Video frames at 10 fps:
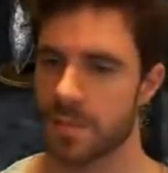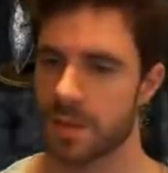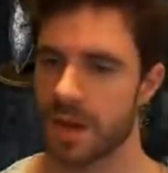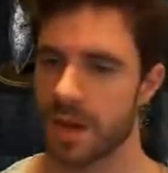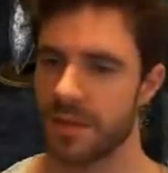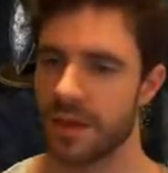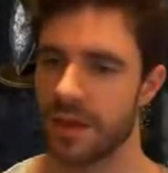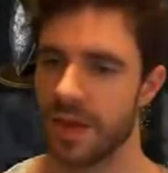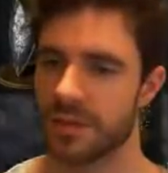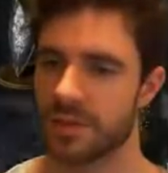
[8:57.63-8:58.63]
And
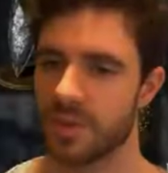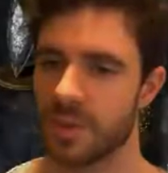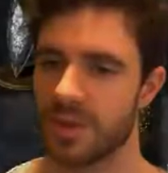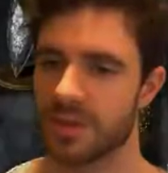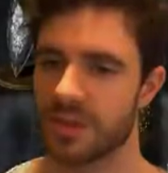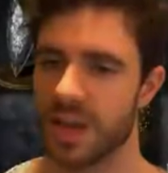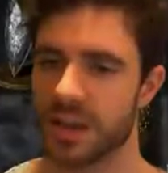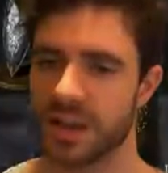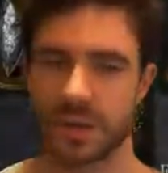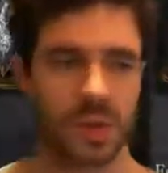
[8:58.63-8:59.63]
then after Gwyn's
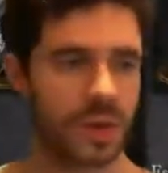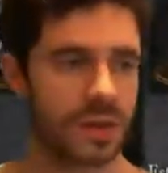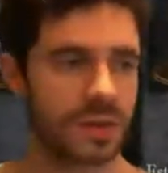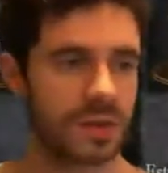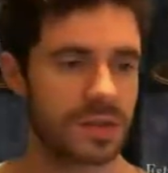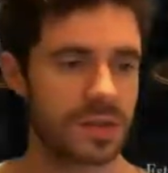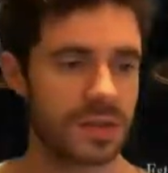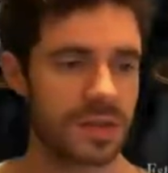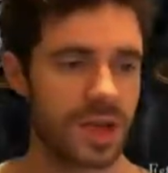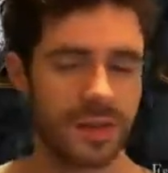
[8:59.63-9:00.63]
dead, guess what?
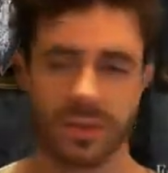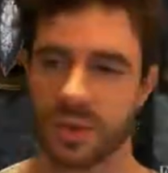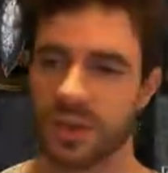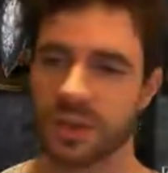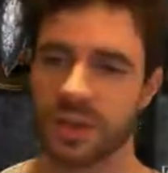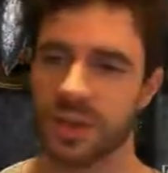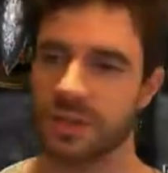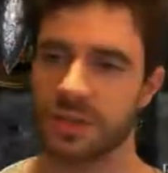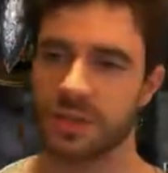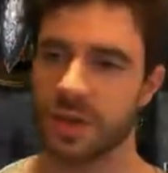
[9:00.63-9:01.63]
After Gwyn's
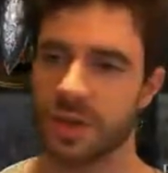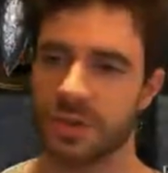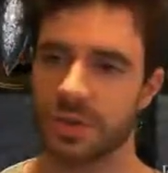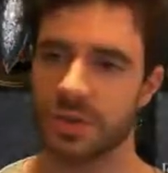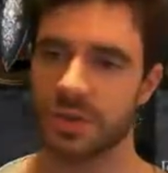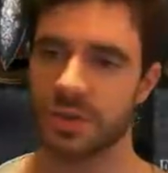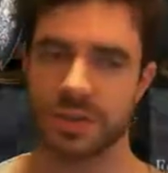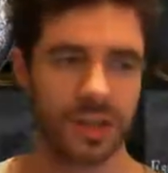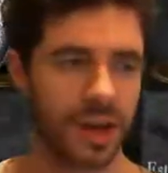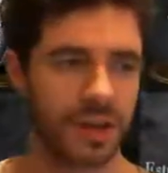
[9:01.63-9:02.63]
dead, Dark Souls is
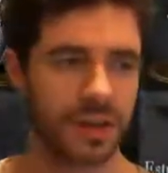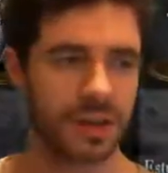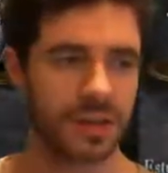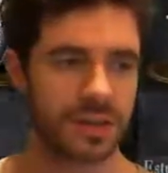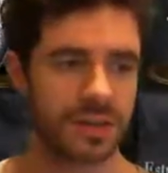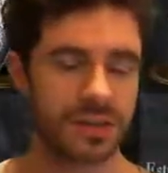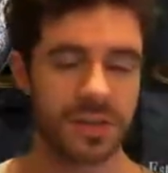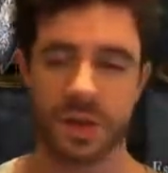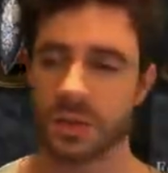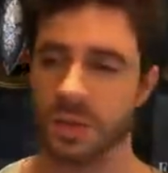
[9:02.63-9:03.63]
done.
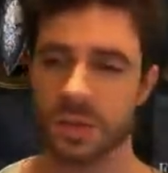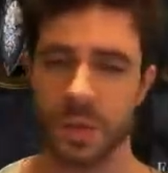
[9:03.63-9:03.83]
Dark Souls 1